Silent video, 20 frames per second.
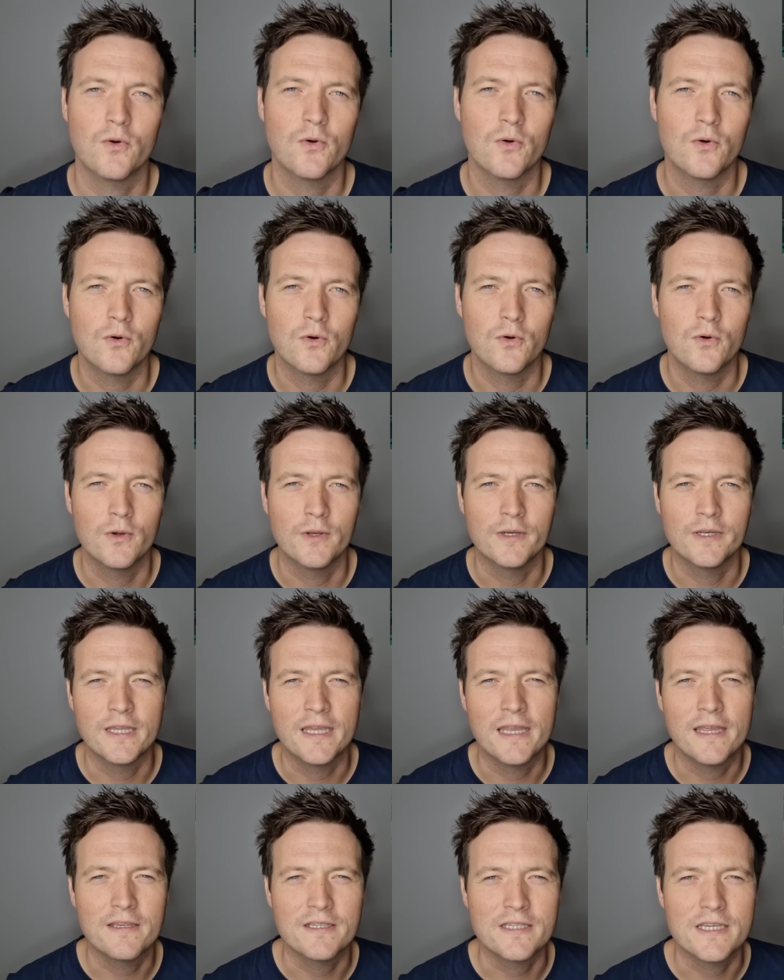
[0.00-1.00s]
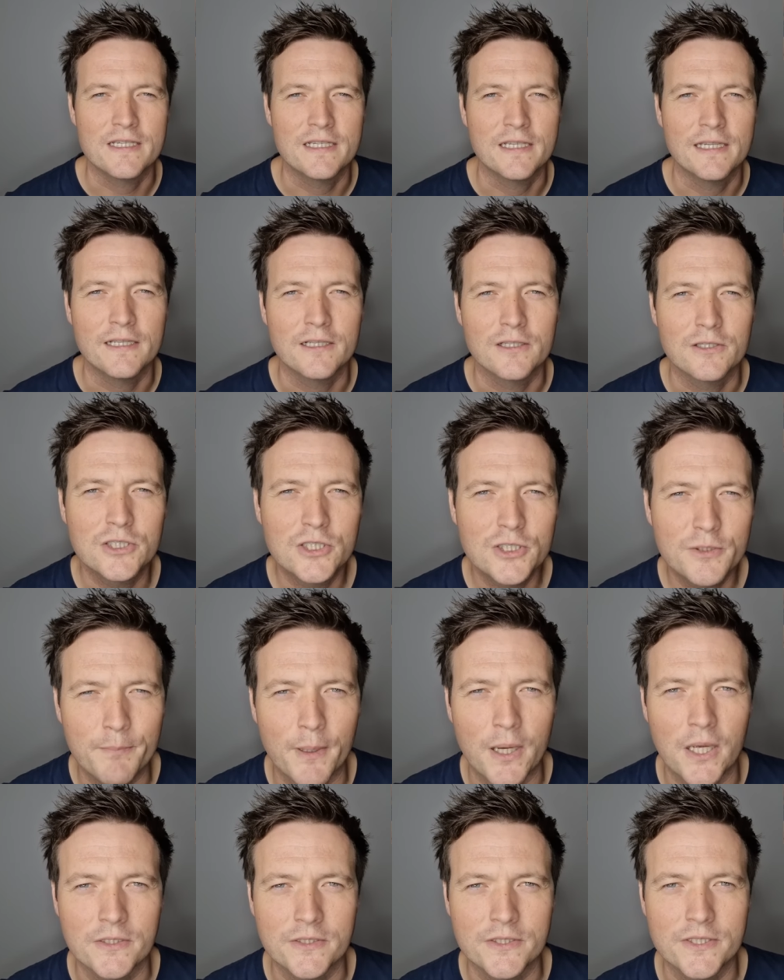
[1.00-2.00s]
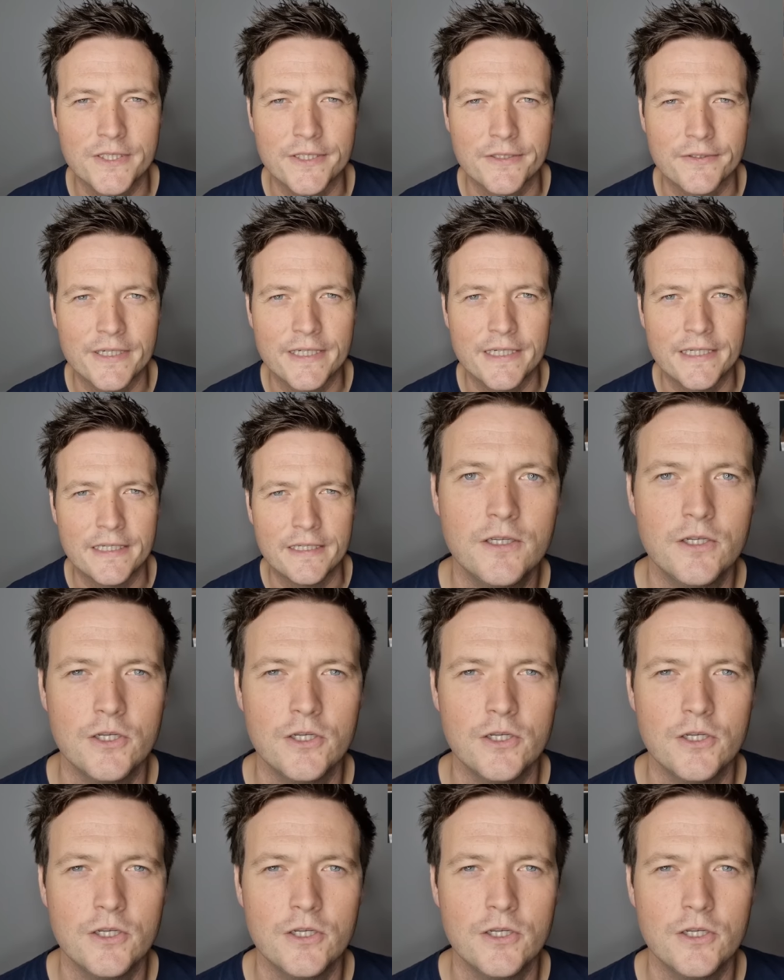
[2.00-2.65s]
Oh, and there's his little sponsor, eh?